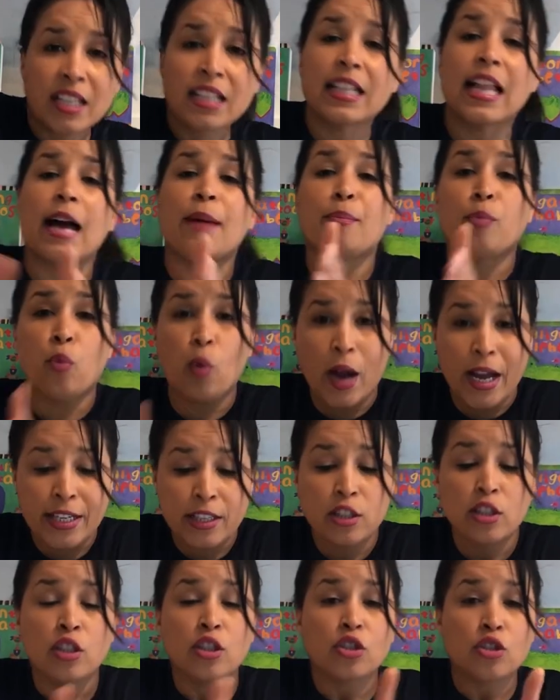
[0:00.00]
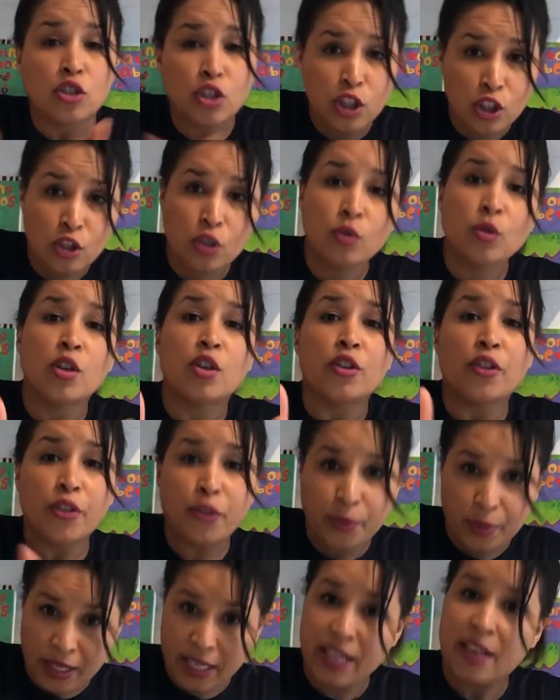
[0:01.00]
Clap. 1, 2,
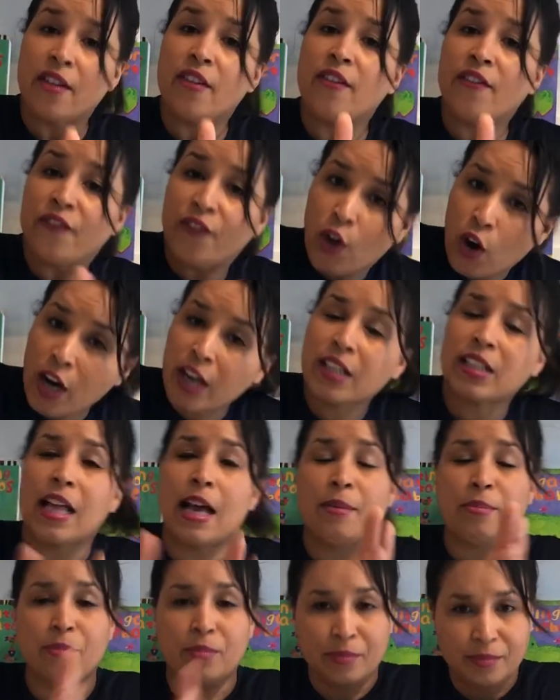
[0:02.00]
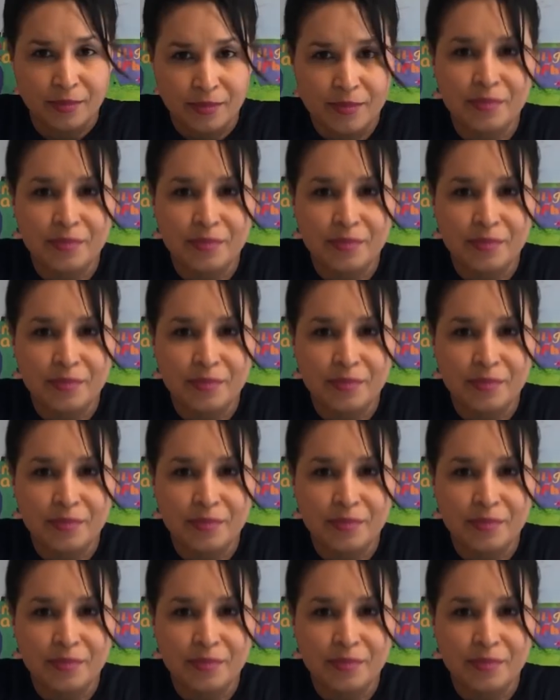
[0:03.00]
3, 4. Clap.